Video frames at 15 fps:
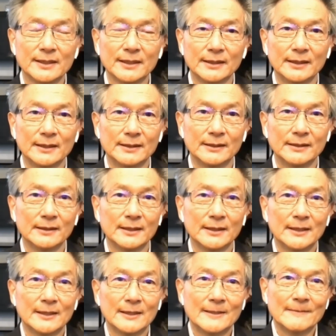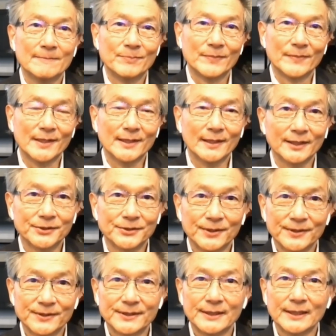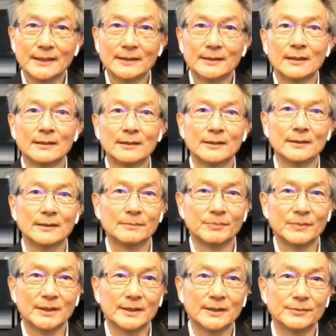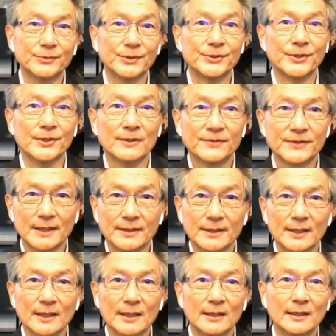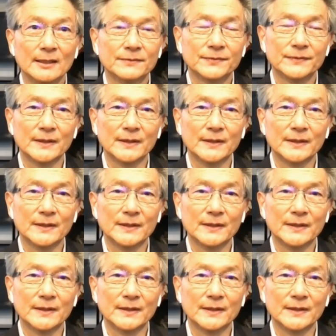And they're exhausting the reserves that they have.